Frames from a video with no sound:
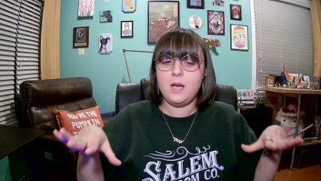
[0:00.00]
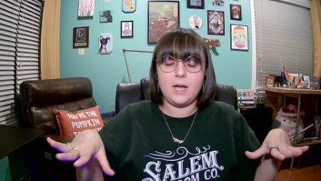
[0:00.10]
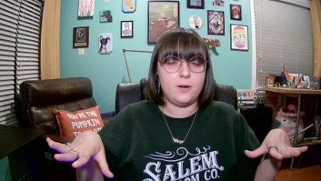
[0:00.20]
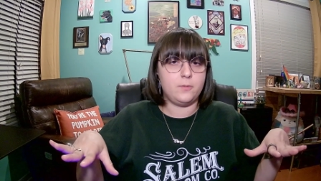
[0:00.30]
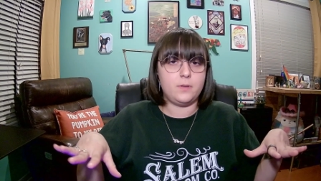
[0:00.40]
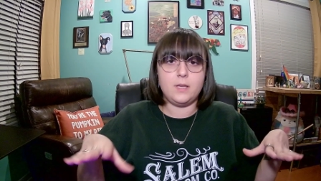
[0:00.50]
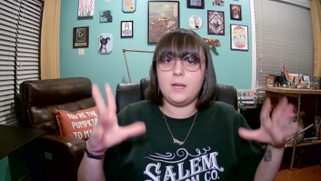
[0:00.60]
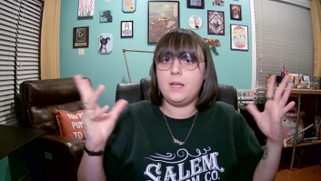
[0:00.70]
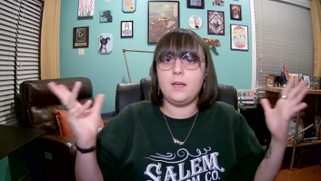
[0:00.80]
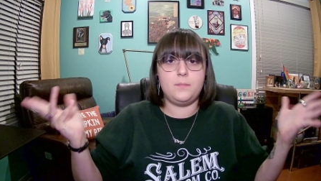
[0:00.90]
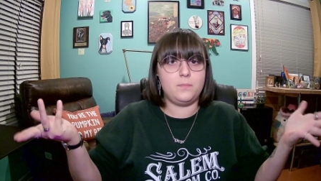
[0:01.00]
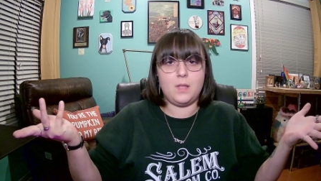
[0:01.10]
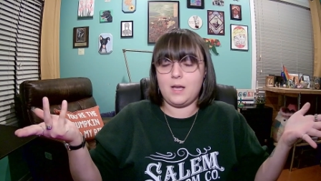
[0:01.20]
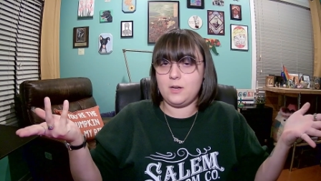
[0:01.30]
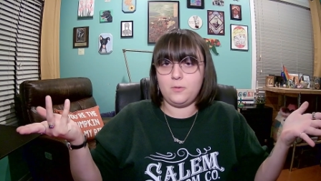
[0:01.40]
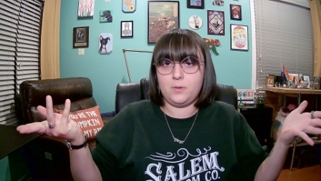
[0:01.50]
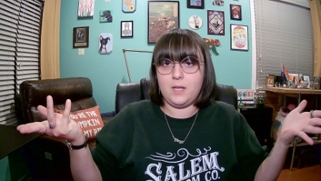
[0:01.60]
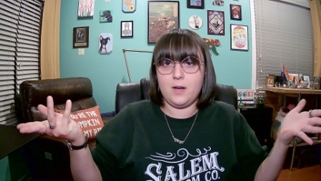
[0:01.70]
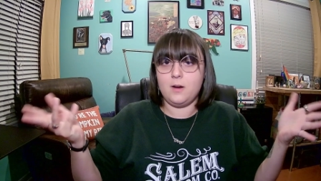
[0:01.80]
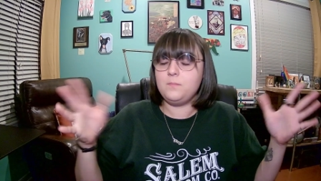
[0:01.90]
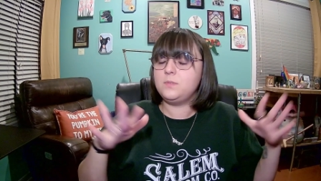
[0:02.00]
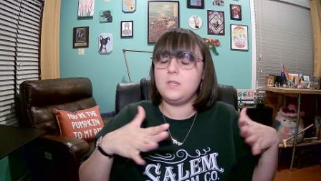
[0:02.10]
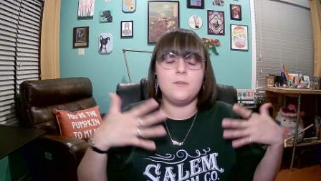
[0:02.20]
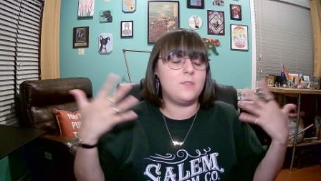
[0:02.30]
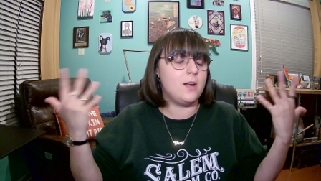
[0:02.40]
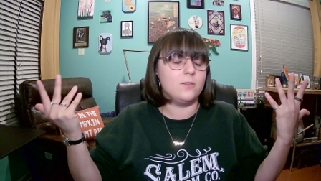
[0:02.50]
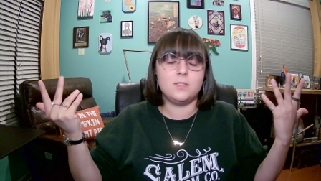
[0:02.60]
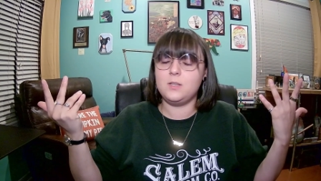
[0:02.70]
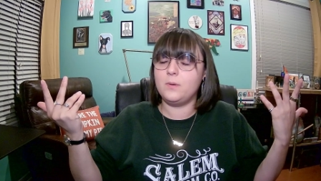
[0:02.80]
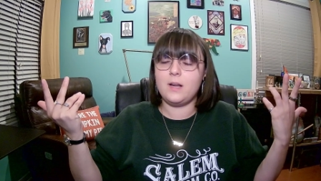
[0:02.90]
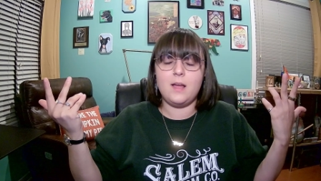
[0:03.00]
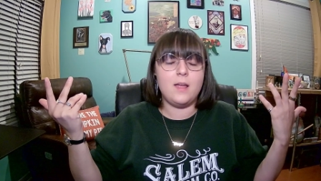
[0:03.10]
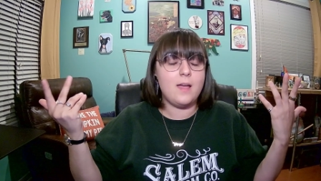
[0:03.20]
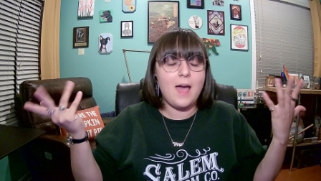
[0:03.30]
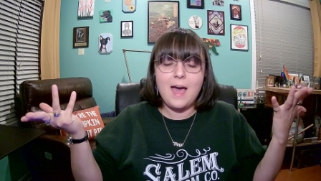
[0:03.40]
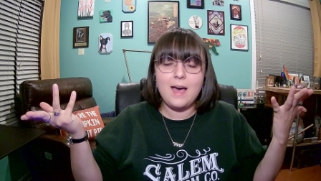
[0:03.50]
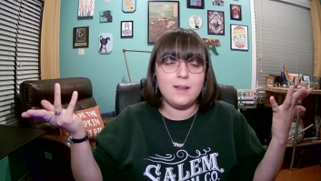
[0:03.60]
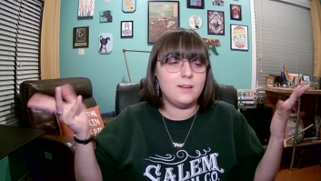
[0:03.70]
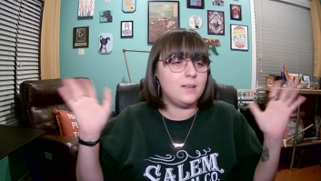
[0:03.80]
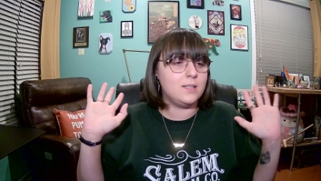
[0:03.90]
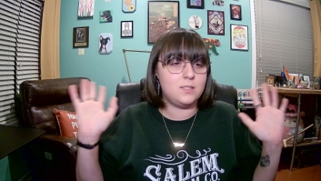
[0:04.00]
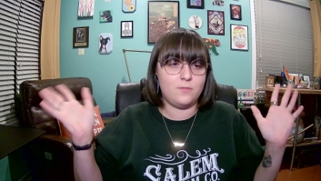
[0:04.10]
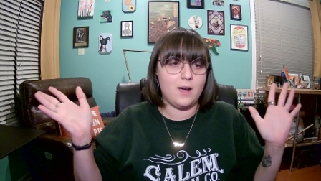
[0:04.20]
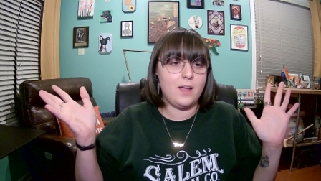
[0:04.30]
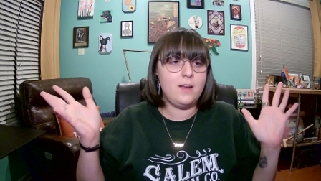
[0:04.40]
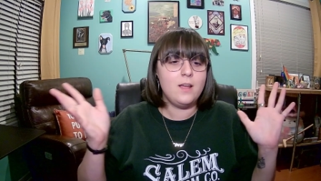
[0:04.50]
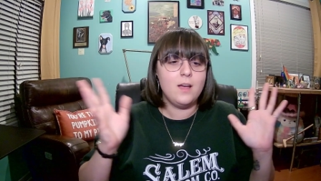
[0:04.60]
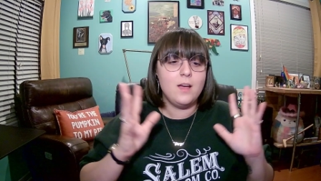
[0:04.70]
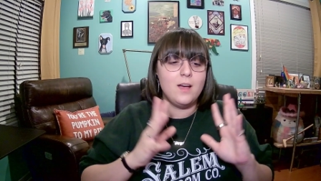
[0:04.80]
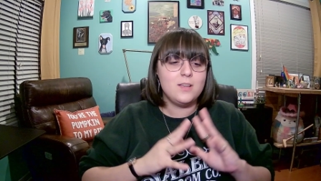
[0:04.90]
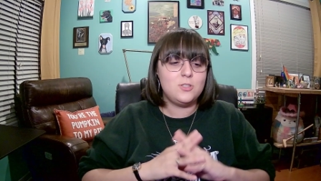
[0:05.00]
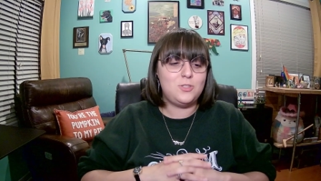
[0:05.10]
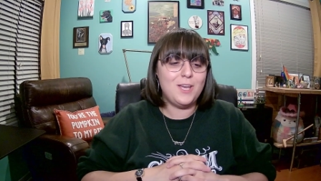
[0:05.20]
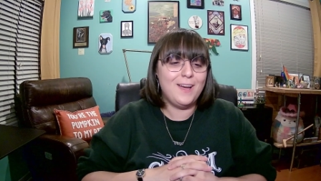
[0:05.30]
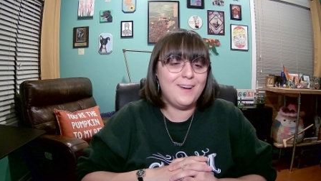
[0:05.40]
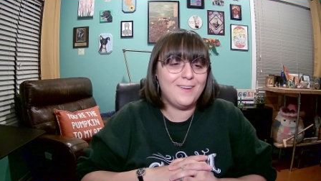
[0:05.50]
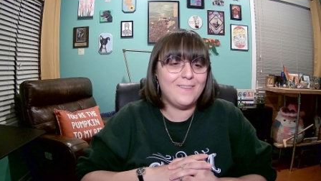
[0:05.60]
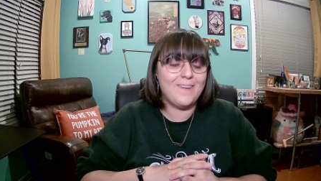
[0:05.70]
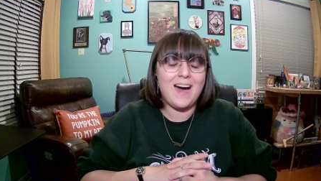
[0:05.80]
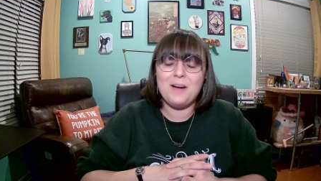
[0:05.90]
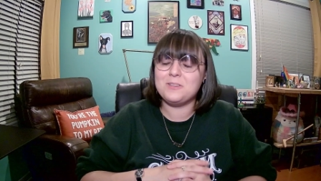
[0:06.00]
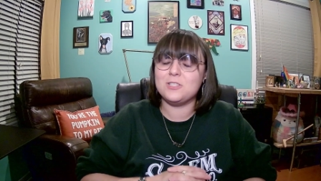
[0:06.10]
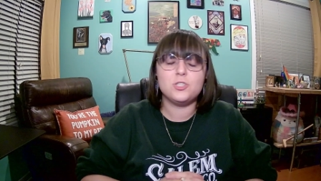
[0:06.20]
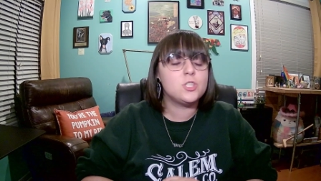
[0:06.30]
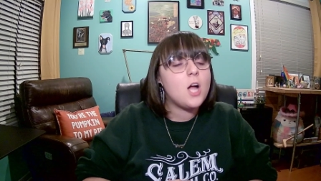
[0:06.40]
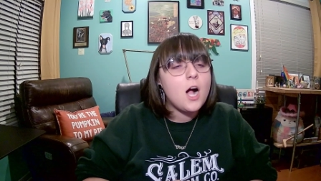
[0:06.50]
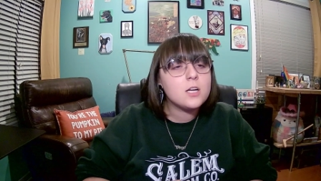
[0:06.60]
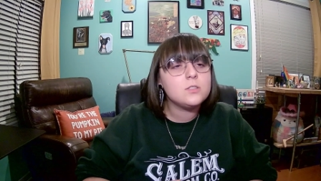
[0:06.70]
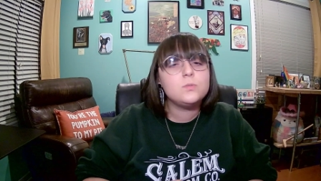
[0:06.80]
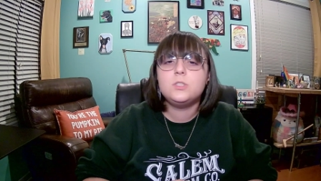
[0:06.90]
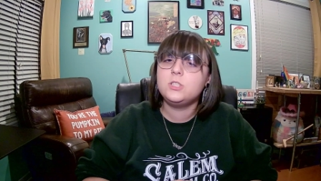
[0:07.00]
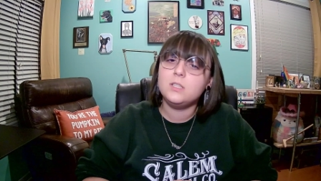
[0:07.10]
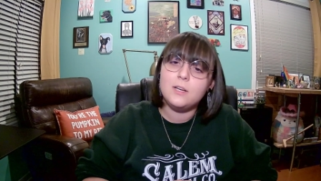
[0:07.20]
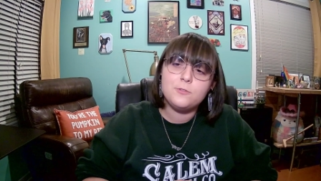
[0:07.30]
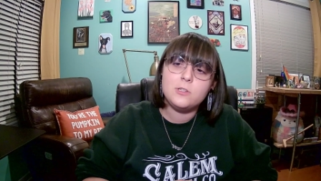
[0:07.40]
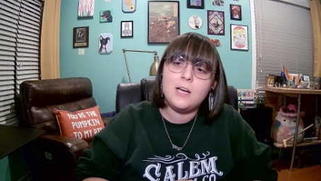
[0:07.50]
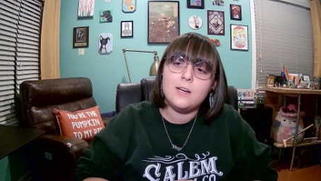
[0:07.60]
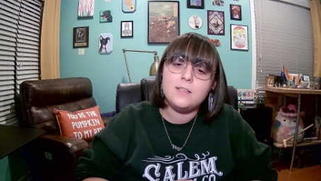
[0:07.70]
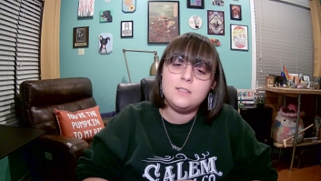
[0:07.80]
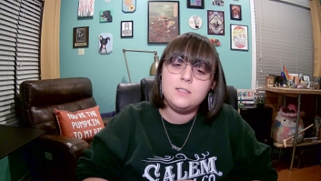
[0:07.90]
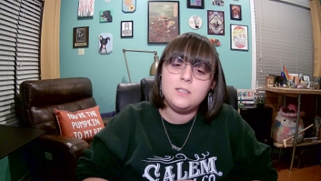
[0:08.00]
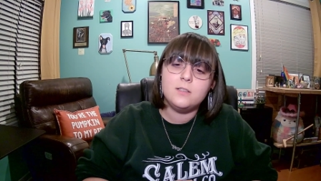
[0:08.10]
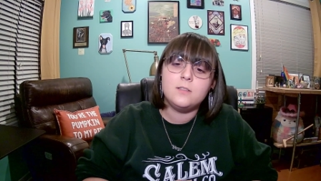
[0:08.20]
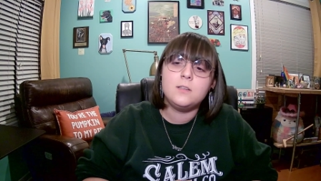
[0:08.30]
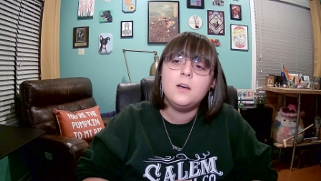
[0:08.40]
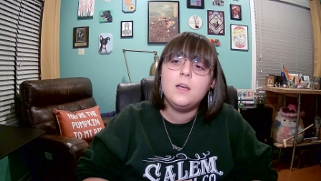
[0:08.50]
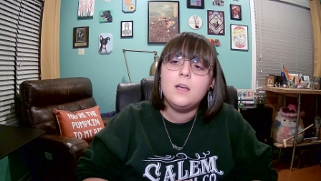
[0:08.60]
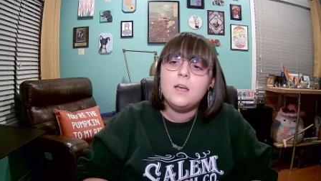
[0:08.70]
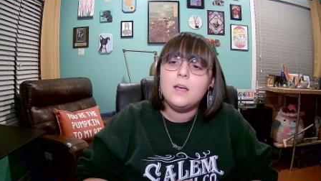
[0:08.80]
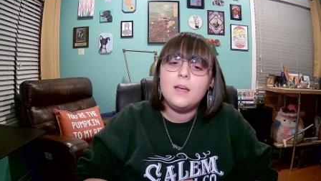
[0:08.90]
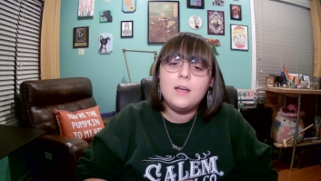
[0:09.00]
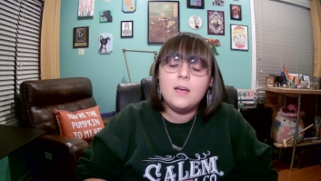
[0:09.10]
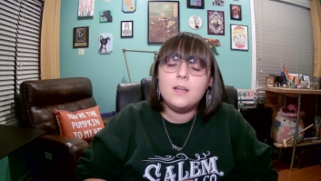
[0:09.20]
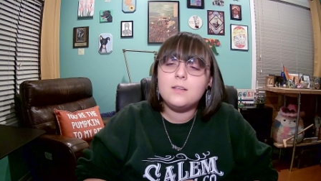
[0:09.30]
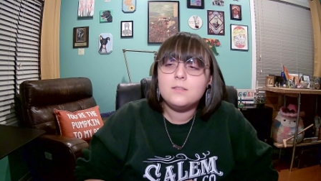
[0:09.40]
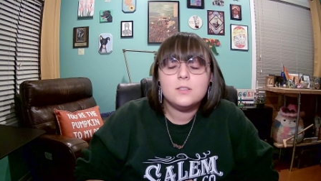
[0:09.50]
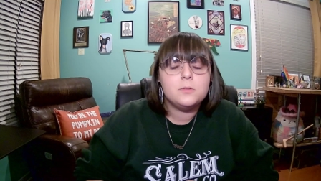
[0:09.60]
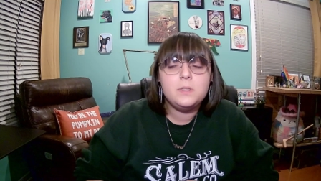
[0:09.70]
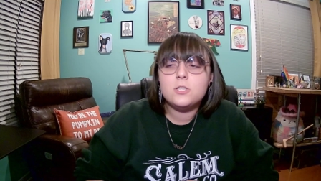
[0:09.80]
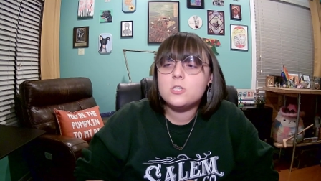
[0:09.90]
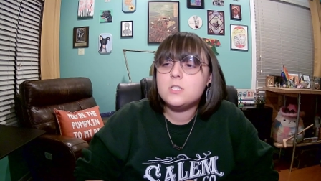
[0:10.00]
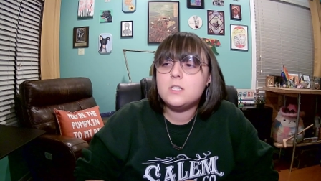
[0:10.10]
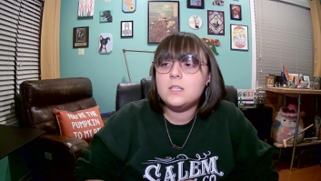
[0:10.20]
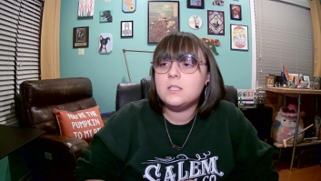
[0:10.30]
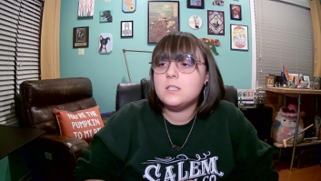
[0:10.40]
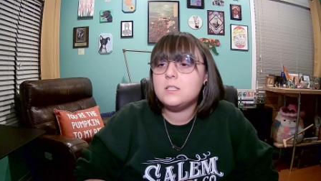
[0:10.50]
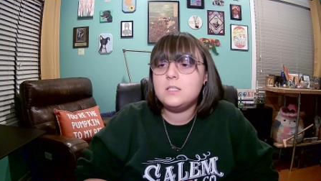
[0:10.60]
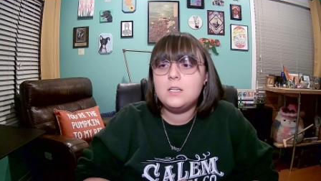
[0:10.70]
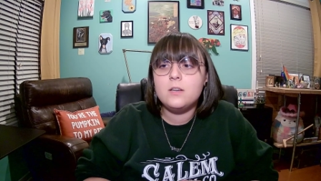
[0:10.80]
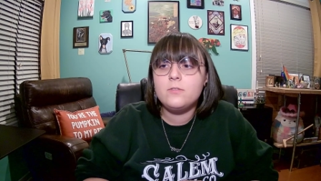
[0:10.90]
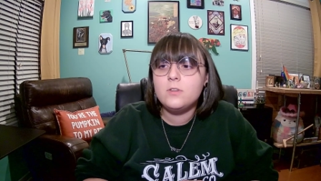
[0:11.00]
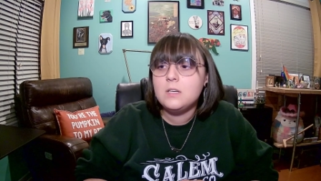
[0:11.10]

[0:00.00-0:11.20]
I don't get it. I don't care. If they don't see what I add, it's fine. So I wasn't shocked when she left without a deal, and it'll be interesting to see if